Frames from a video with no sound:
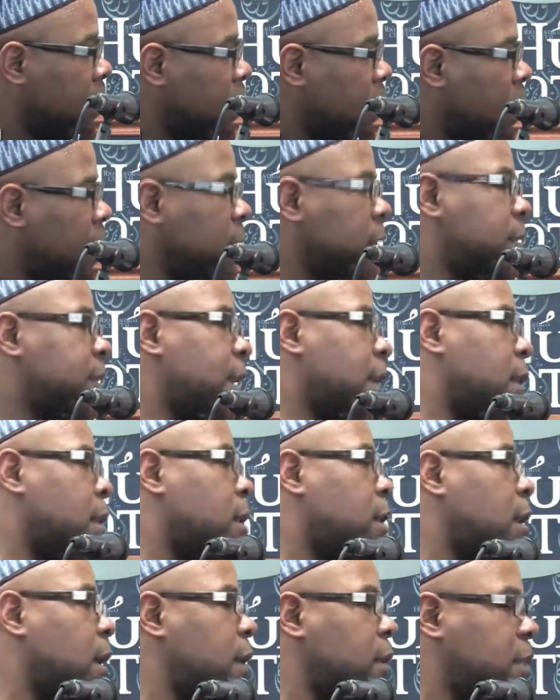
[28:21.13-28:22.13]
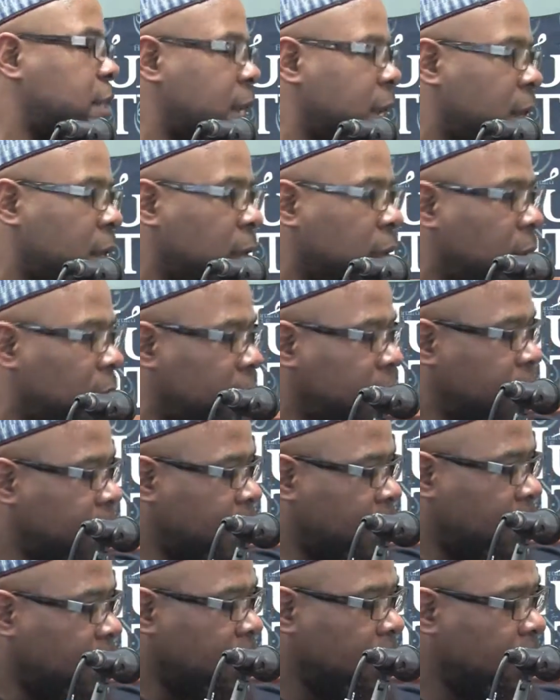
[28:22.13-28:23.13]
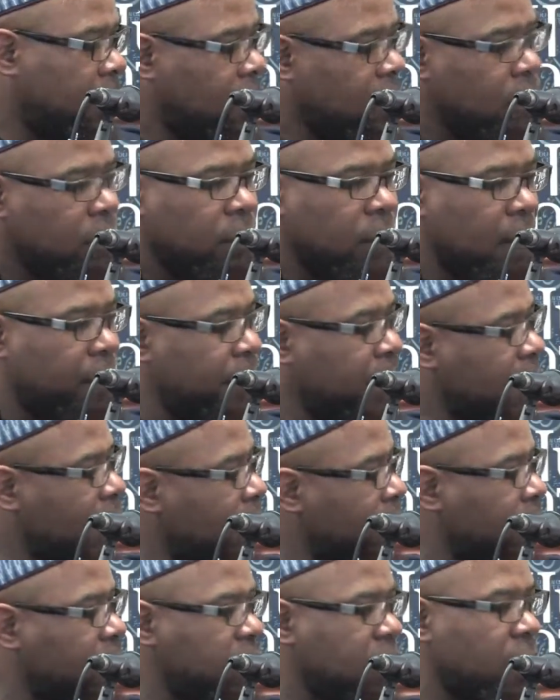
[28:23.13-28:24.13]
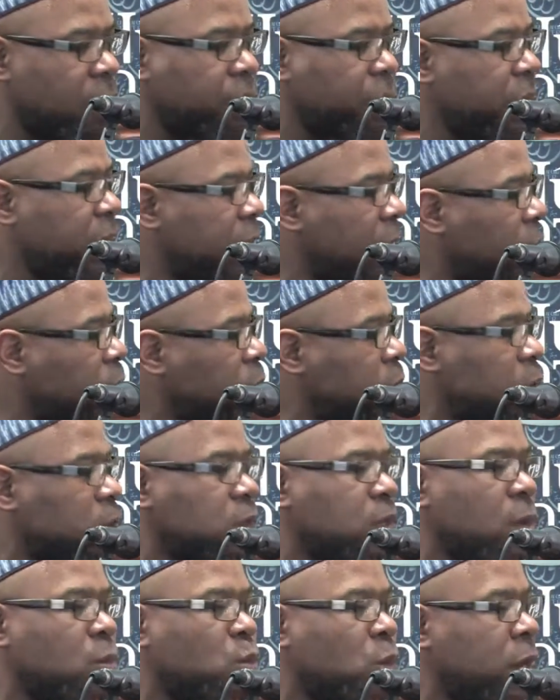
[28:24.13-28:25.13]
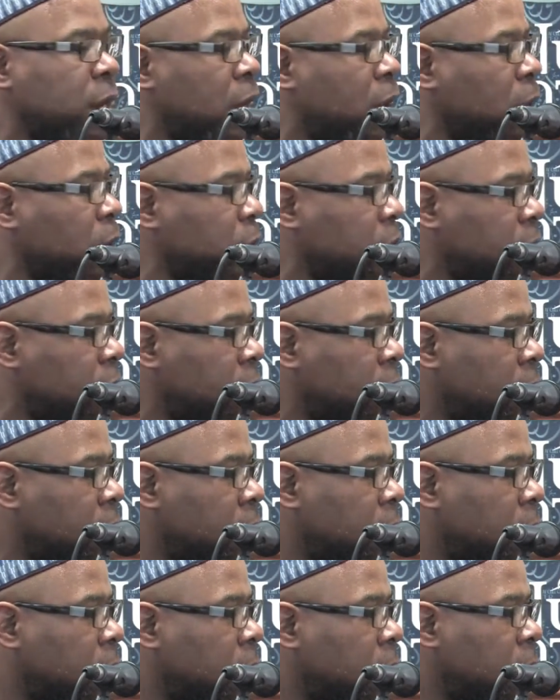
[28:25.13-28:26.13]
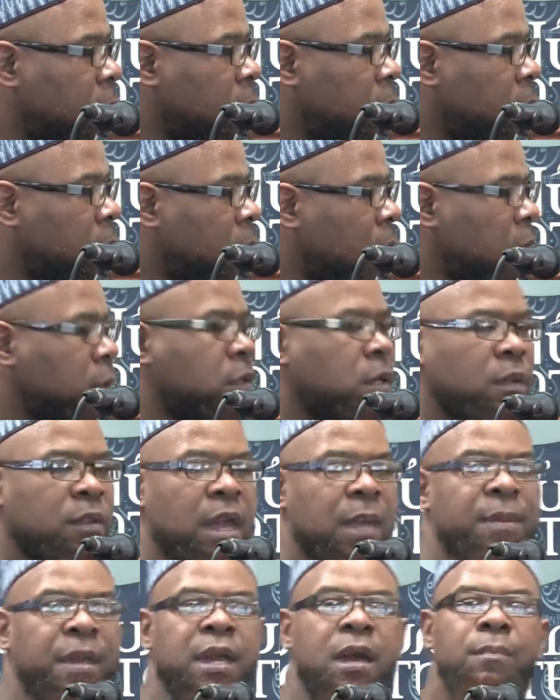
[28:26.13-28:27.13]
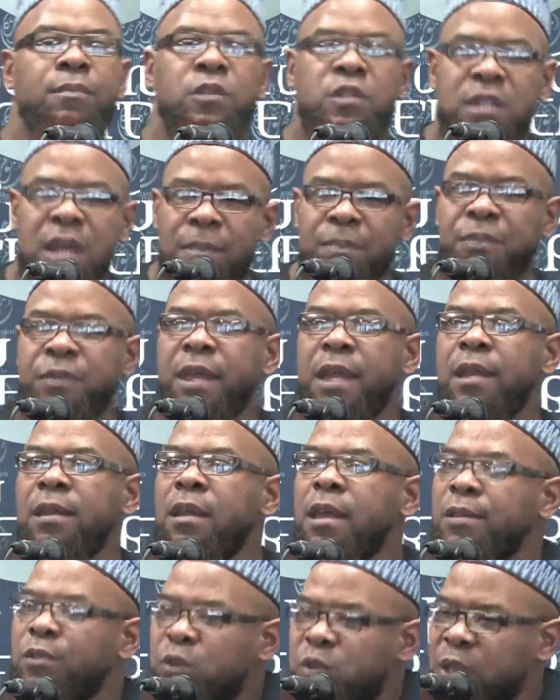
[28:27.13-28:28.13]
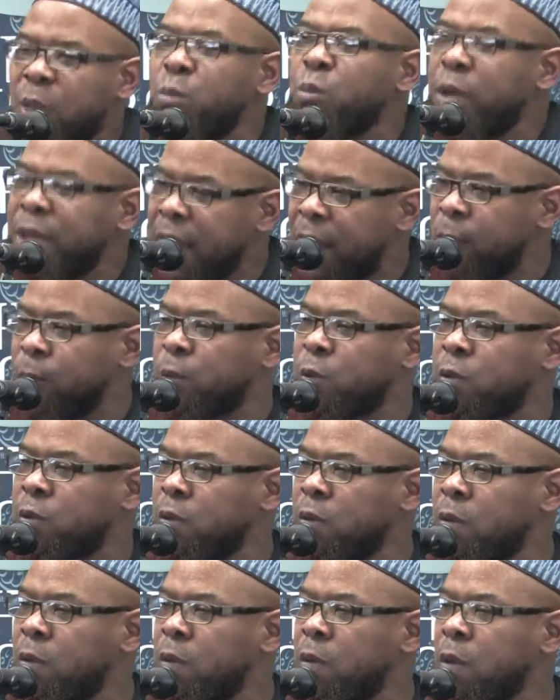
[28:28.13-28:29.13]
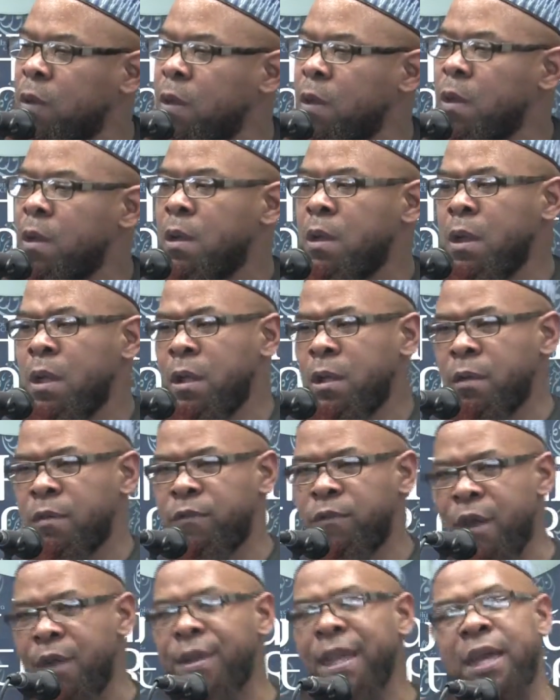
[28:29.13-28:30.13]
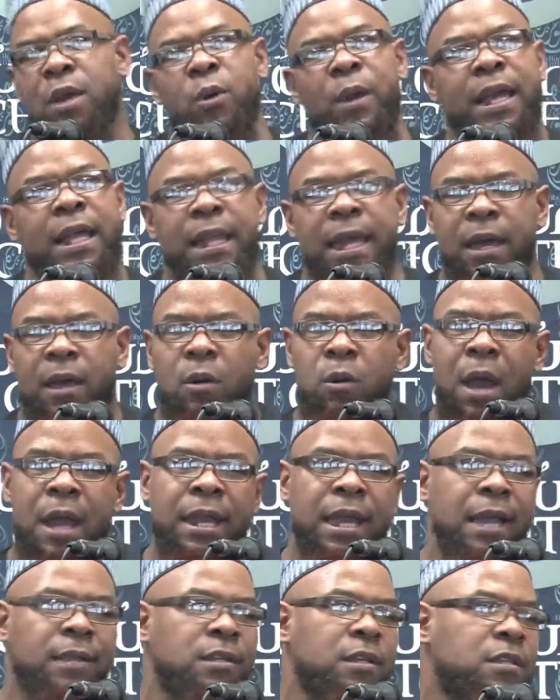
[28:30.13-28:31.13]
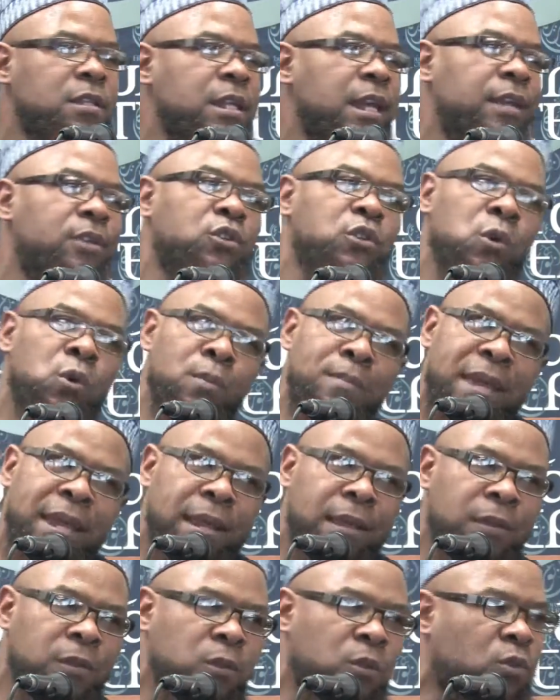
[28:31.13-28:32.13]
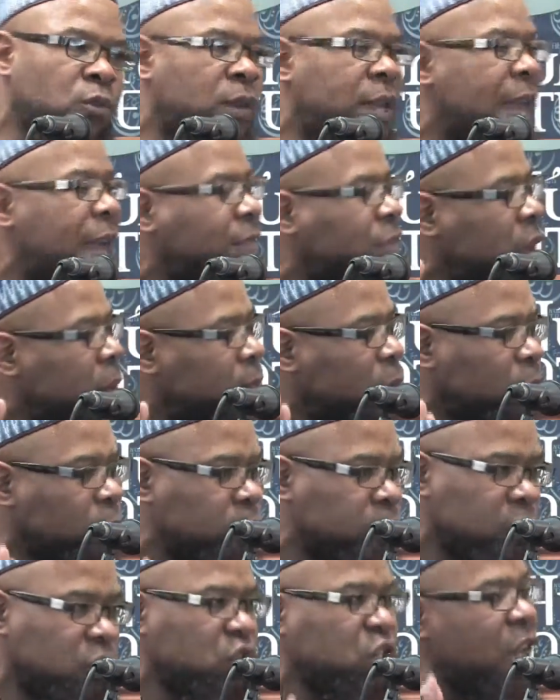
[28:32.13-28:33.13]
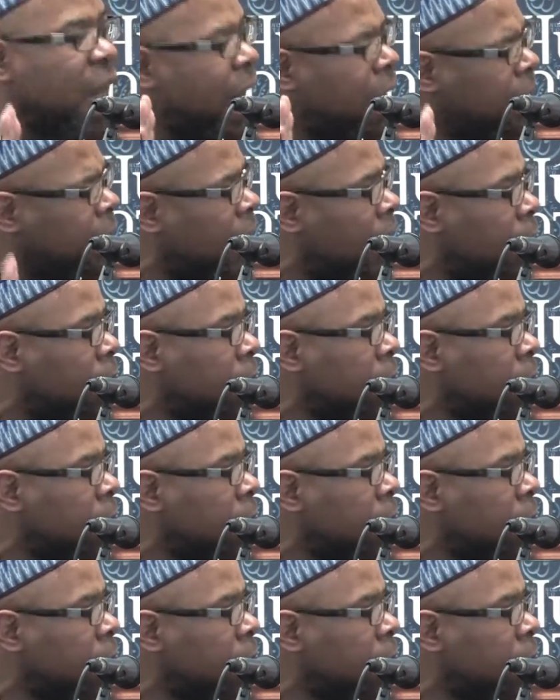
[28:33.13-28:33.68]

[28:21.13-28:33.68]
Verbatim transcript: Until, until, until they become something else and someone else. Until they become something and someone else. Very quickly, Ikhwani, I just need two minutes, three at the most, inshallah.